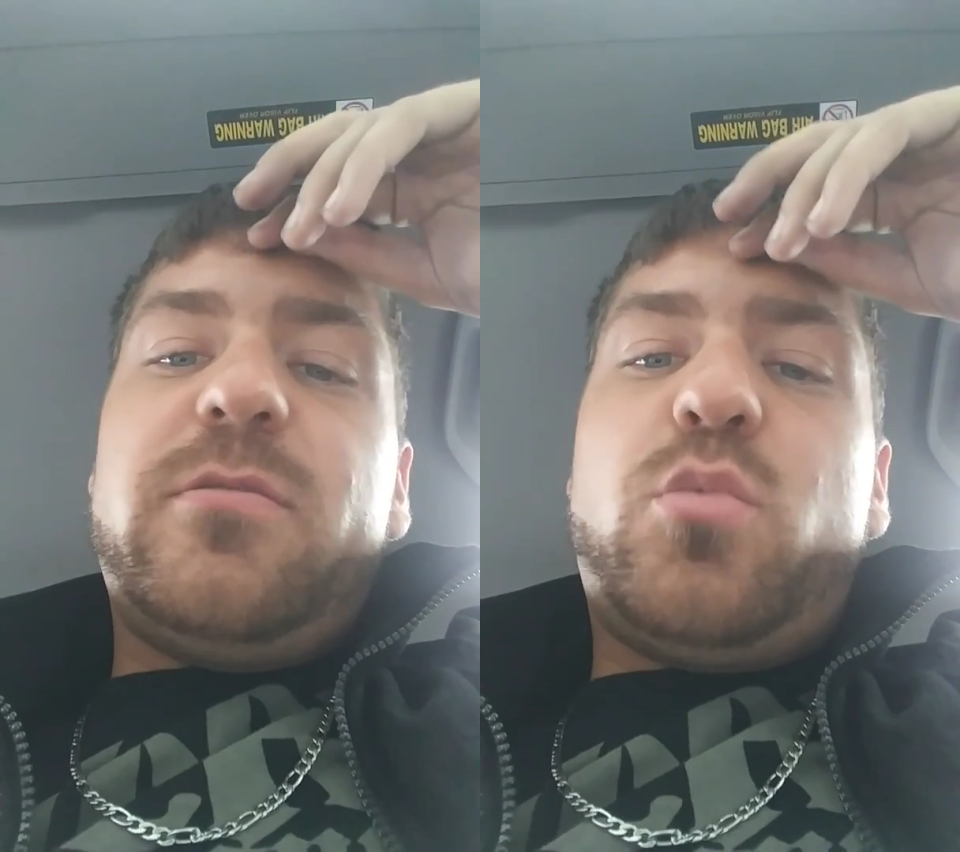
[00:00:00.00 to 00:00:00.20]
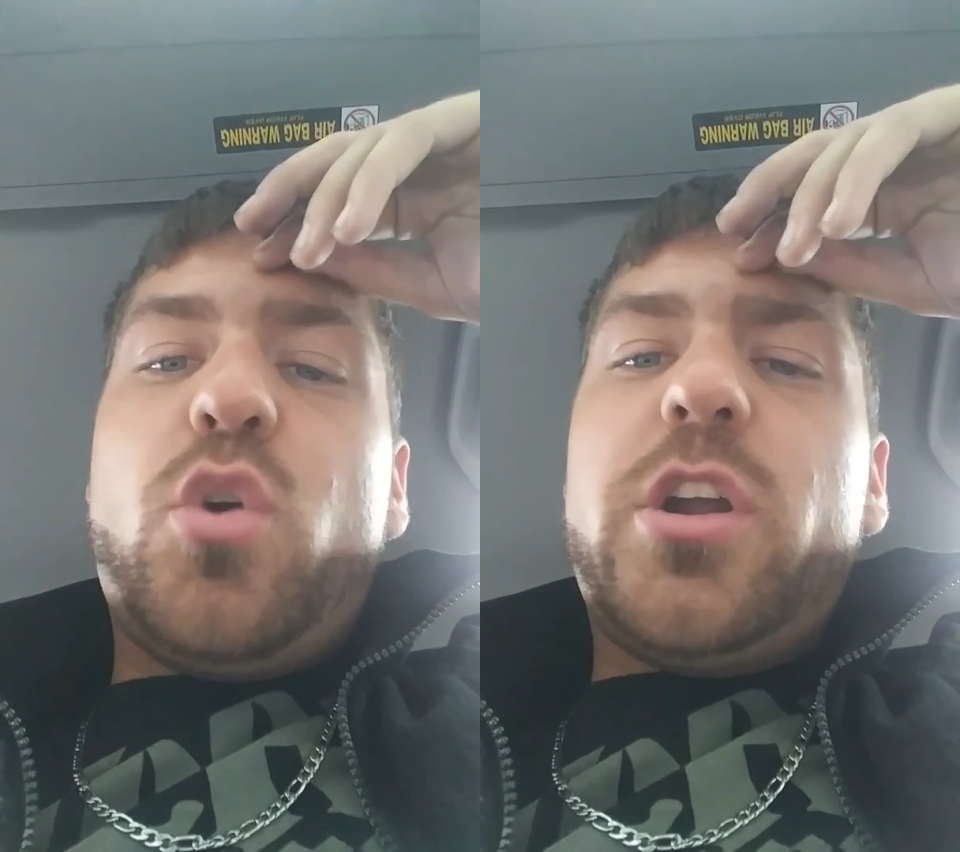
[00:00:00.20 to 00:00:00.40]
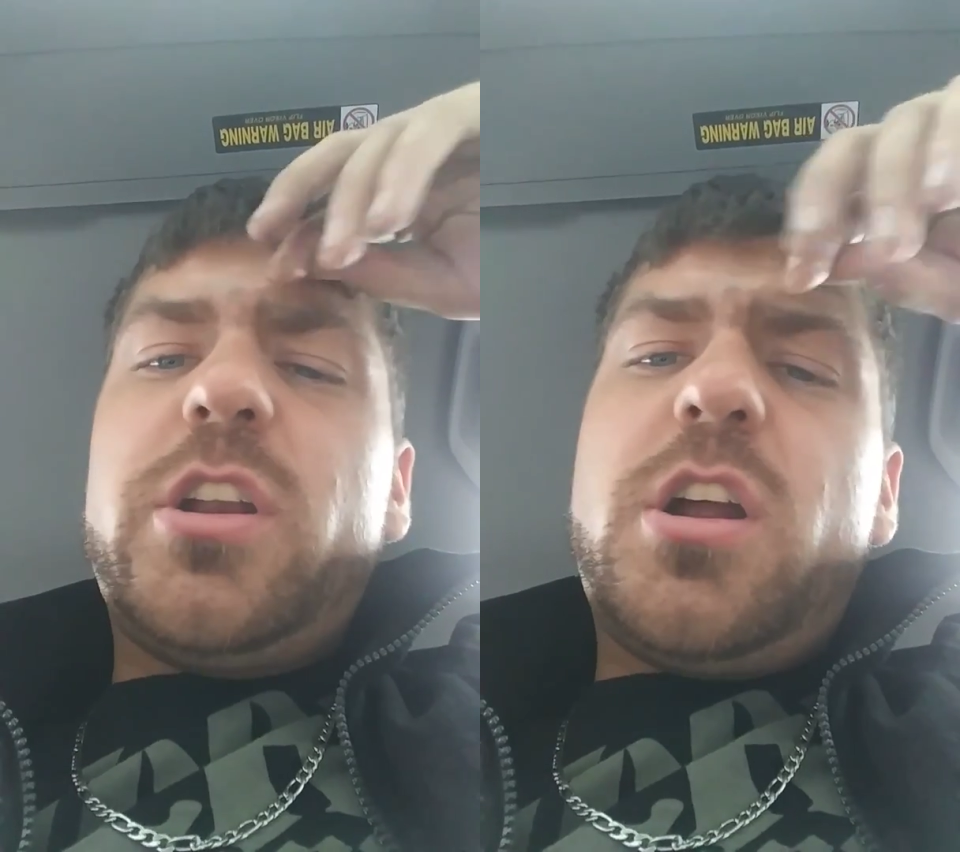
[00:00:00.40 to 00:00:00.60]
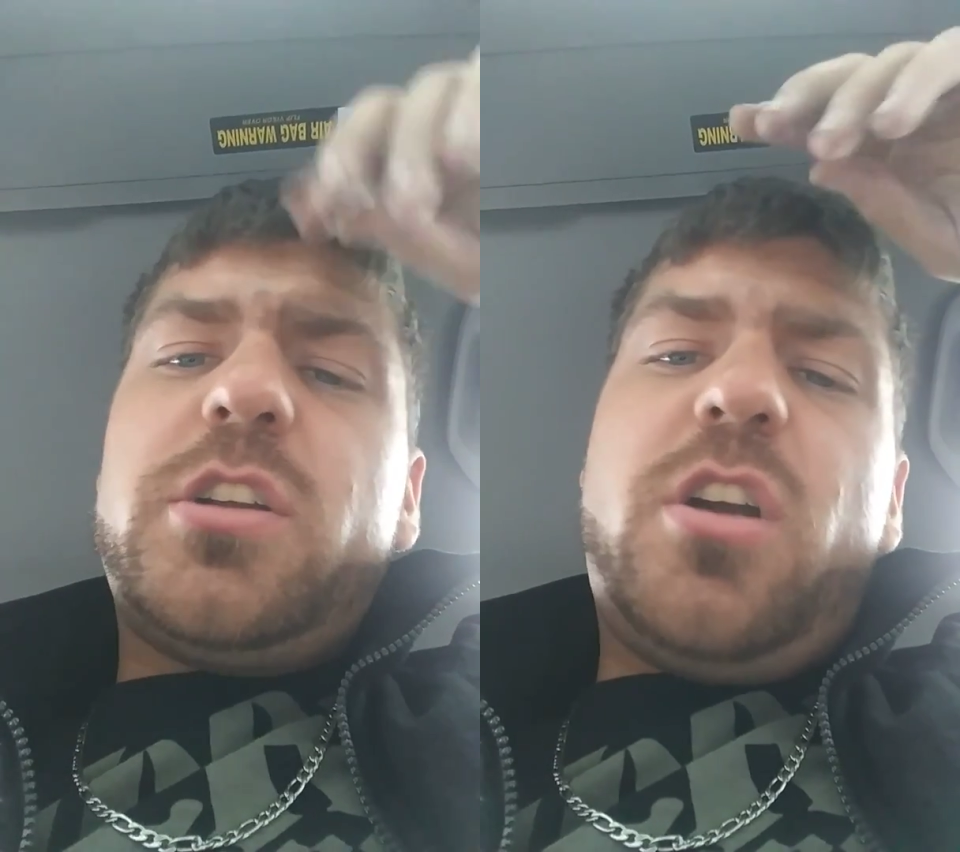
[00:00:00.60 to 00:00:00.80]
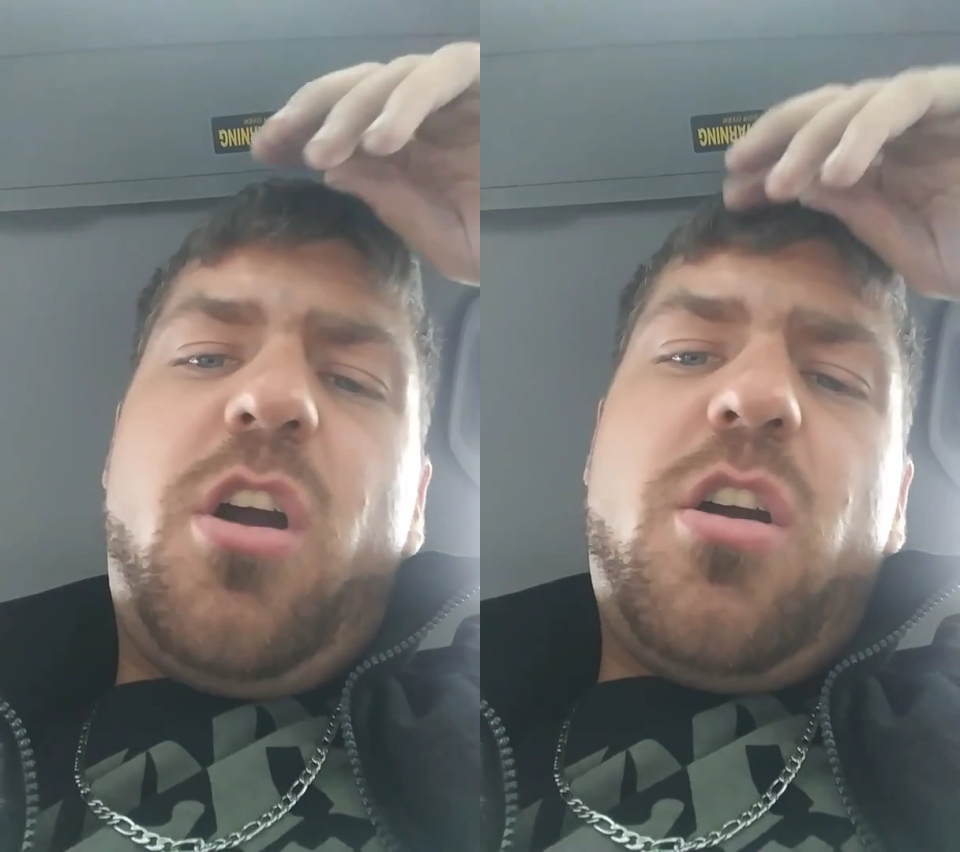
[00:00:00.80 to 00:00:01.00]
working
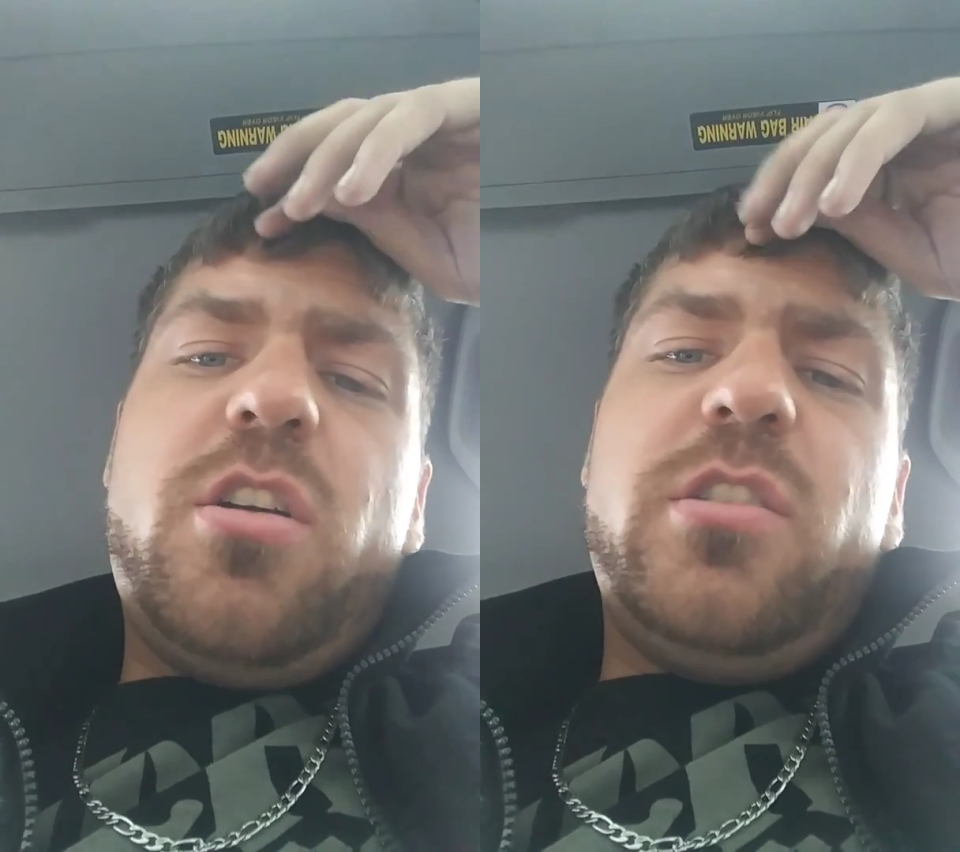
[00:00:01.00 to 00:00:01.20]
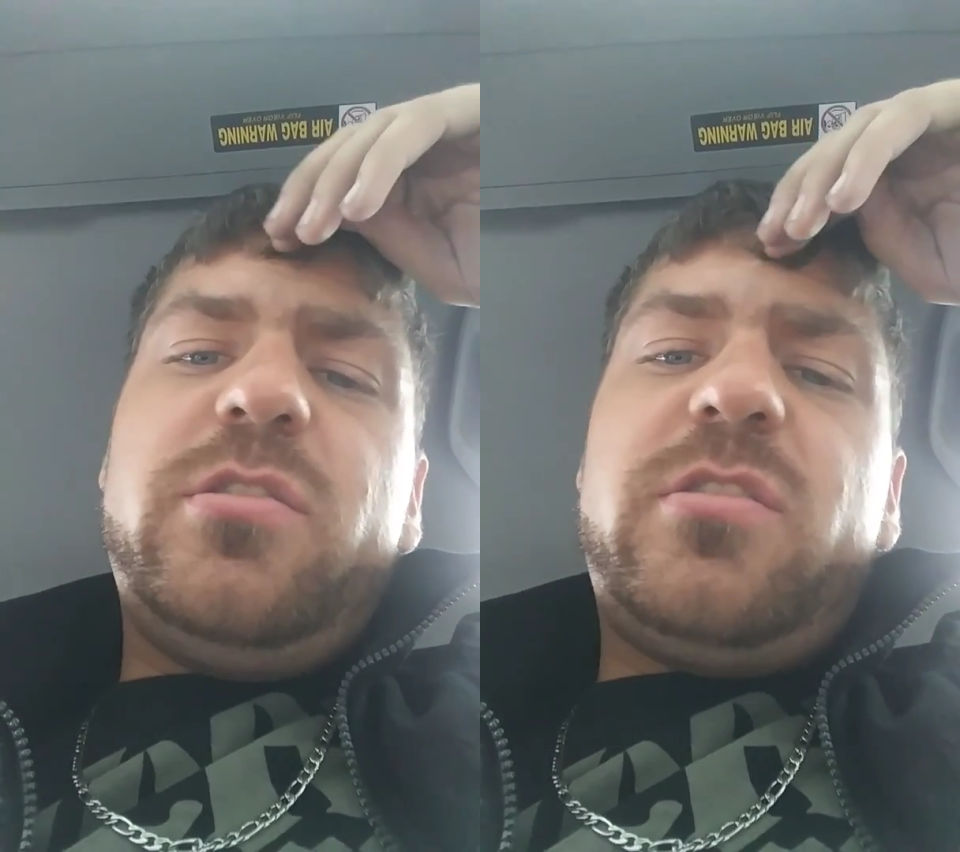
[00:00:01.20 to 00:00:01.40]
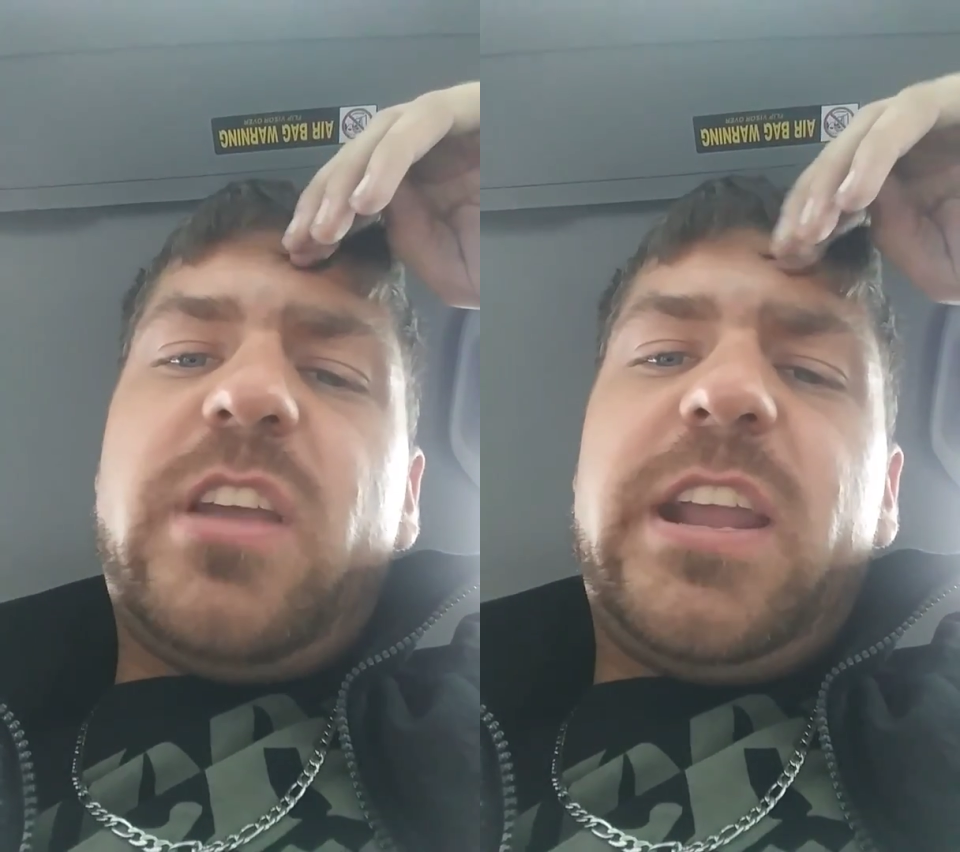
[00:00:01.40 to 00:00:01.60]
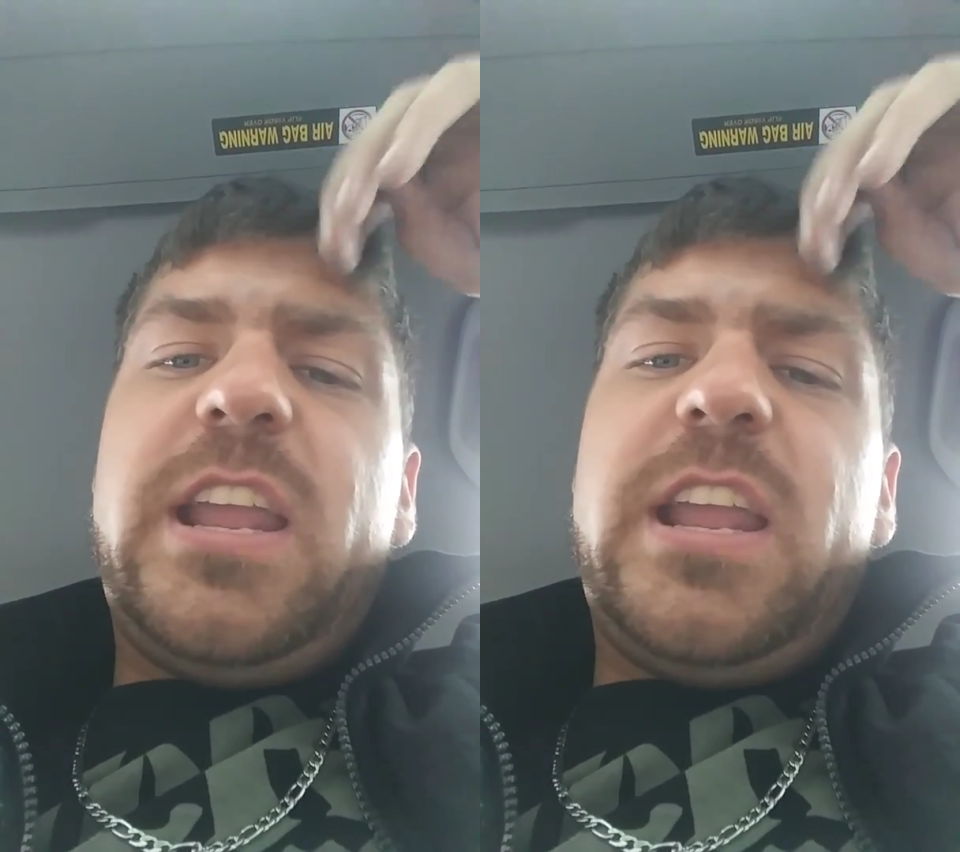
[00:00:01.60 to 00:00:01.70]
on cars, like,